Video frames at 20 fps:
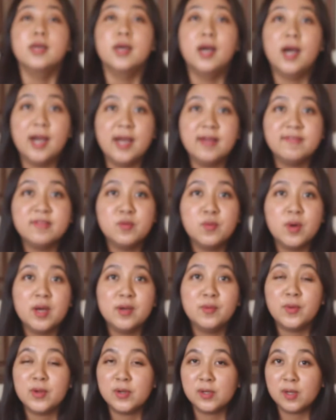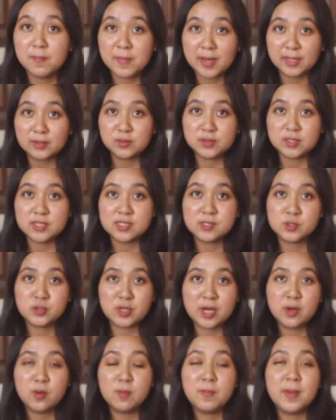Hi everyone, welcome back to this
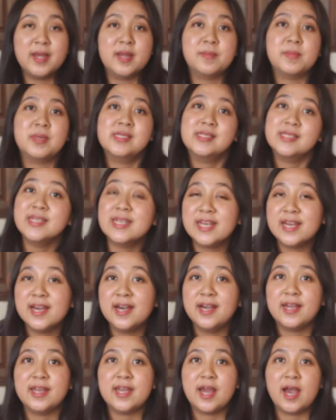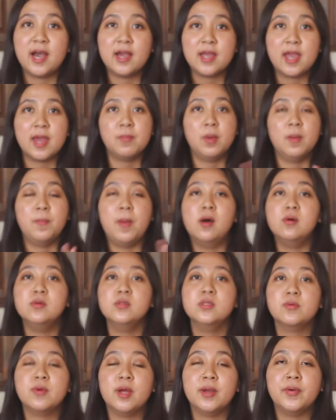channel. My name is Nia and I am a
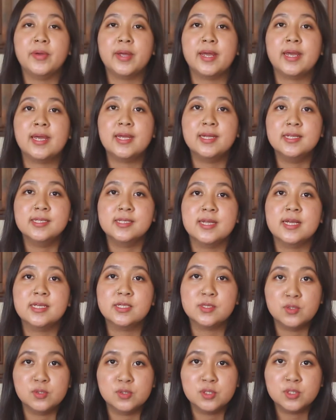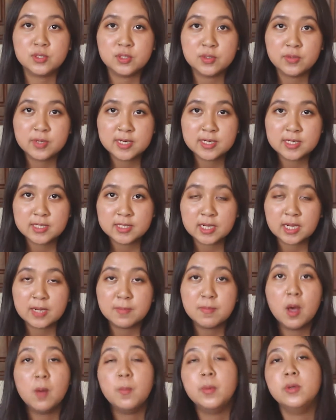postgraduate international student
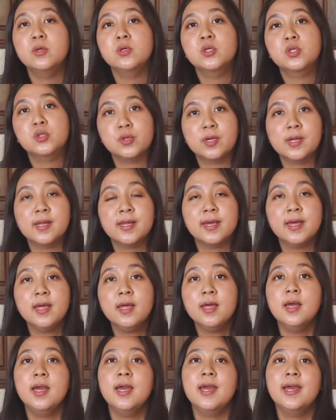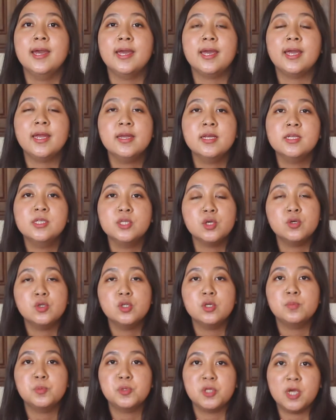in Melbourne, Australia. In this
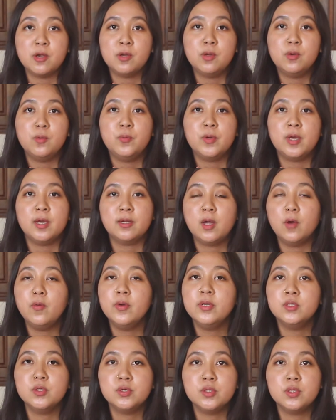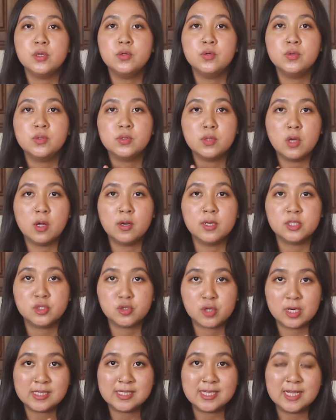YouTube channel, we are going to use knowledge
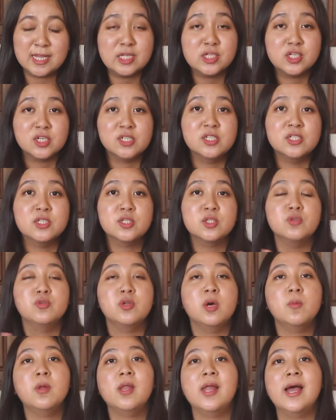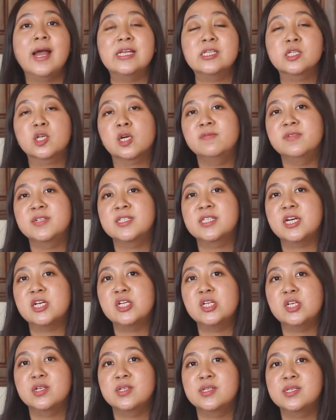translations to normalize
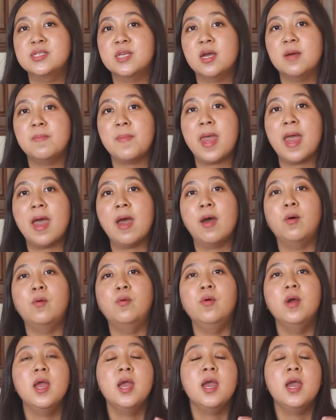conversations about